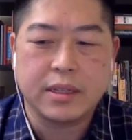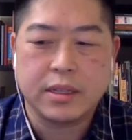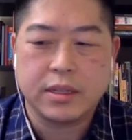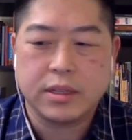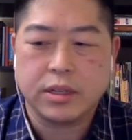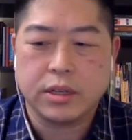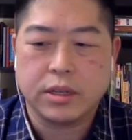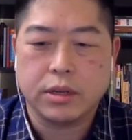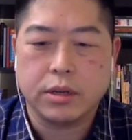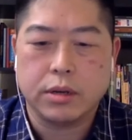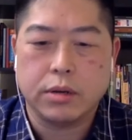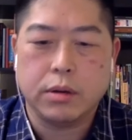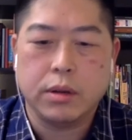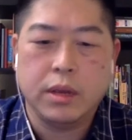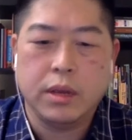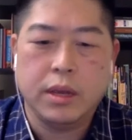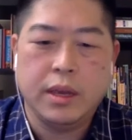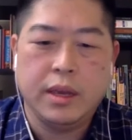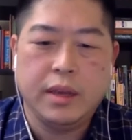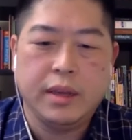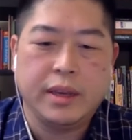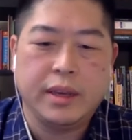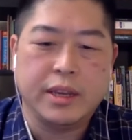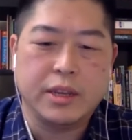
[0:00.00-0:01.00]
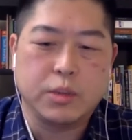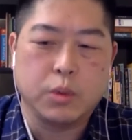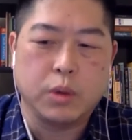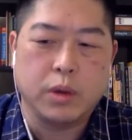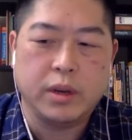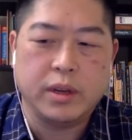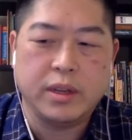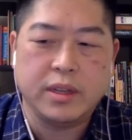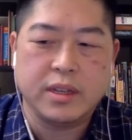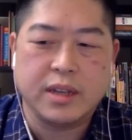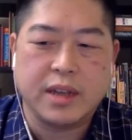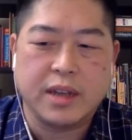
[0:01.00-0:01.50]
So, case
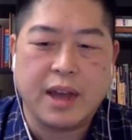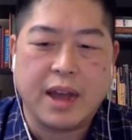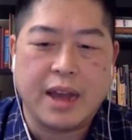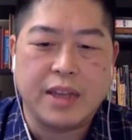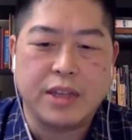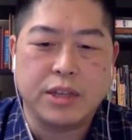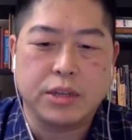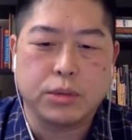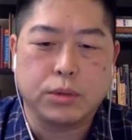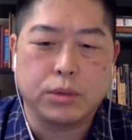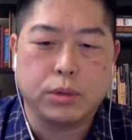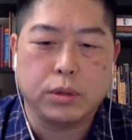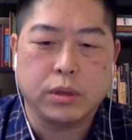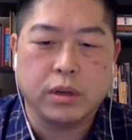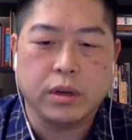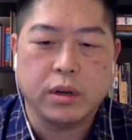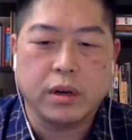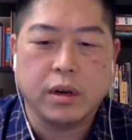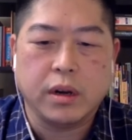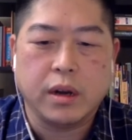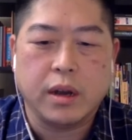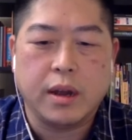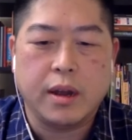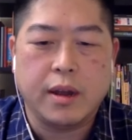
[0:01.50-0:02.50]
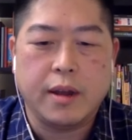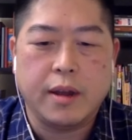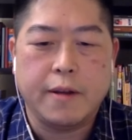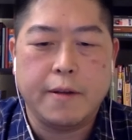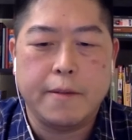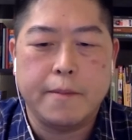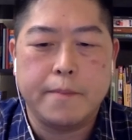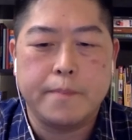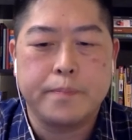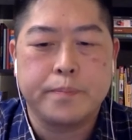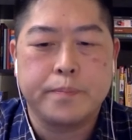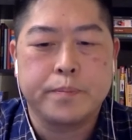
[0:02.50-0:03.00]
one is a high schooler
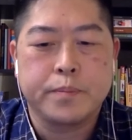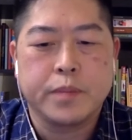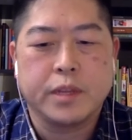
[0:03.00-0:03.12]
um,